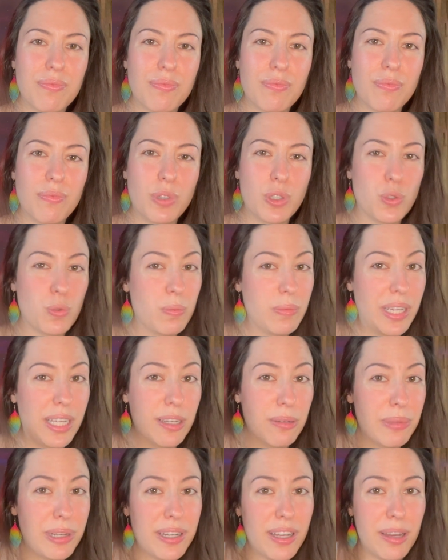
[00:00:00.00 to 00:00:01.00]
which may
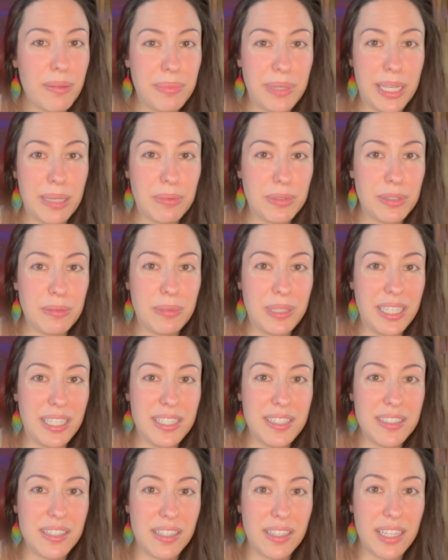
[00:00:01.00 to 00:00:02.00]
or may not be able to be
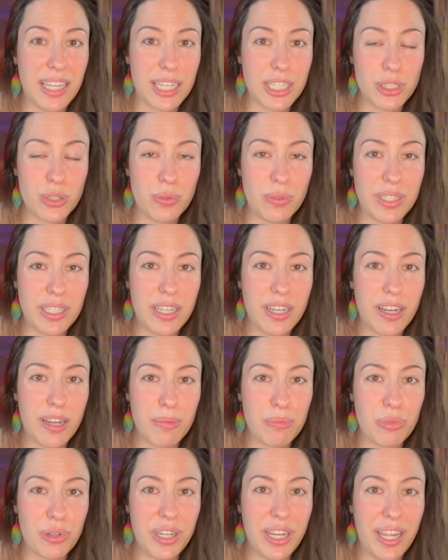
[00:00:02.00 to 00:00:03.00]
intellectually
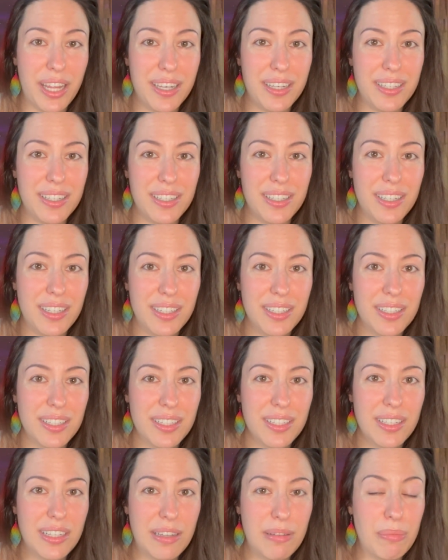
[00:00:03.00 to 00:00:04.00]
comprehended,
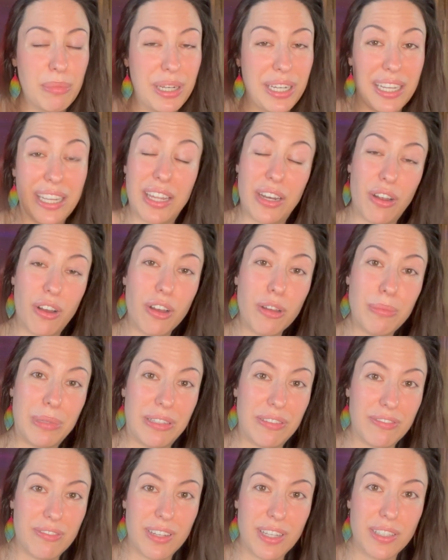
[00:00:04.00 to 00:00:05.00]
but it can all
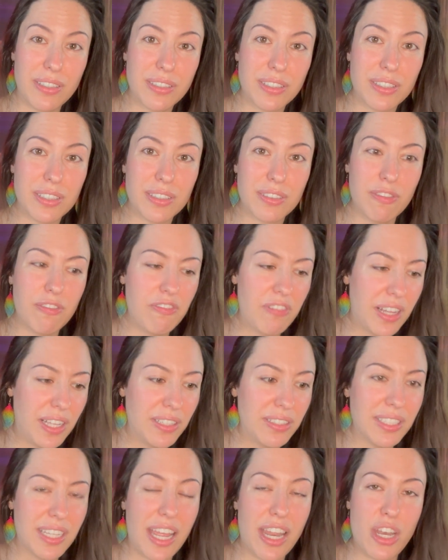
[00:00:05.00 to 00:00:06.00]
be felt
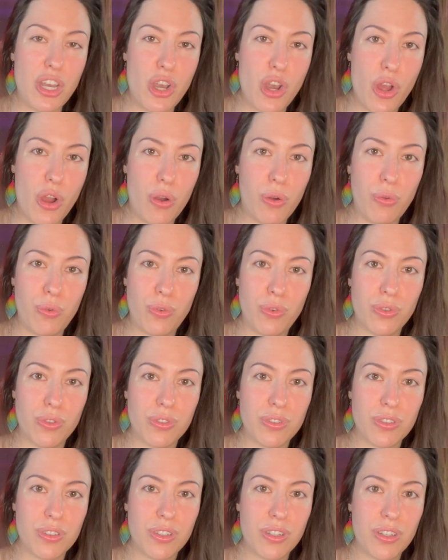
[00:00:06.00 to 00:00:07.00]
and known.
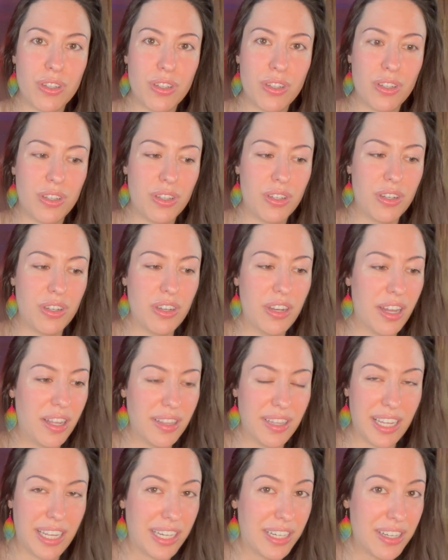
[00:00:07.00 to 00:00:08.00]
Not
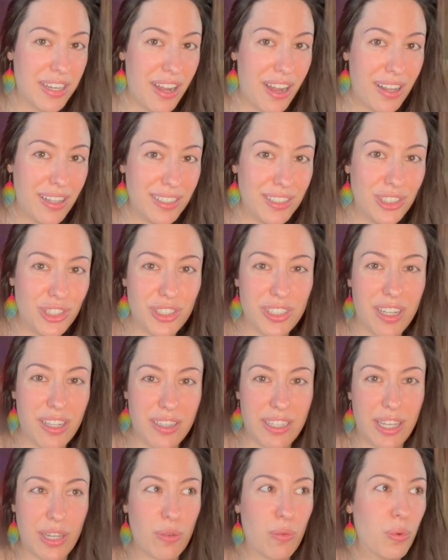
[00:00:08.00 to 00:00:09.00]
like knowledge, not
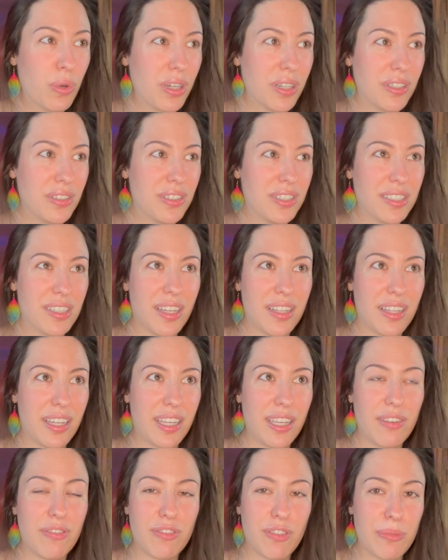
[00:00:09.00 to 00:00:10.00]
like words, not
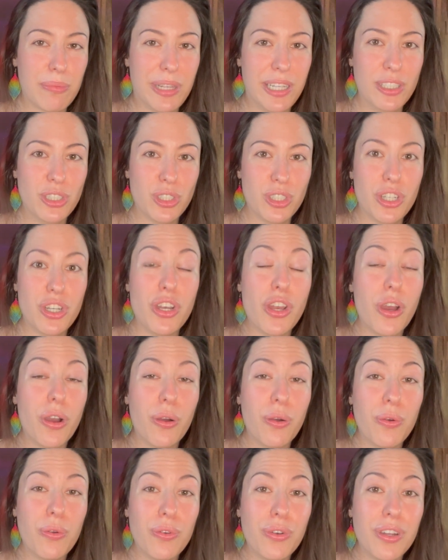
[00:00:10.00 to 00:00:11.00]
like information,
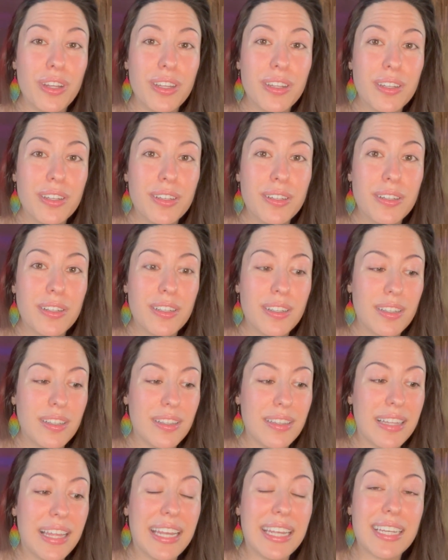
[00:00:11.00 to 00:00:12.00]
known
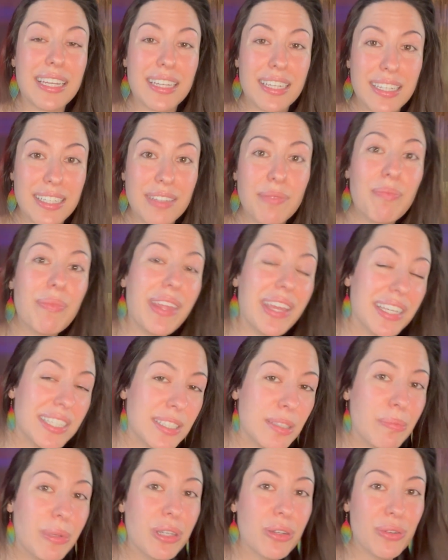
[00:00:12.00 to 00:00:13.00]
like
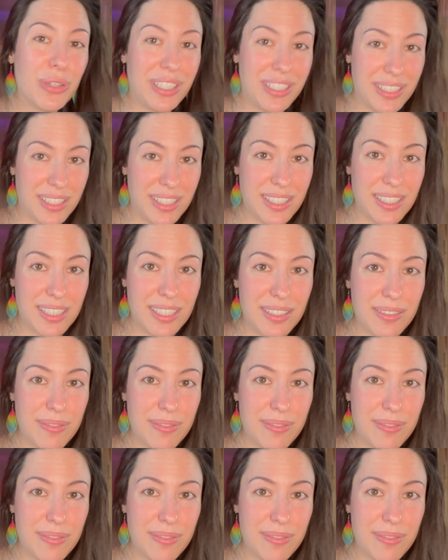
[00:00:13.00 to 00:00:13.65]
experienced.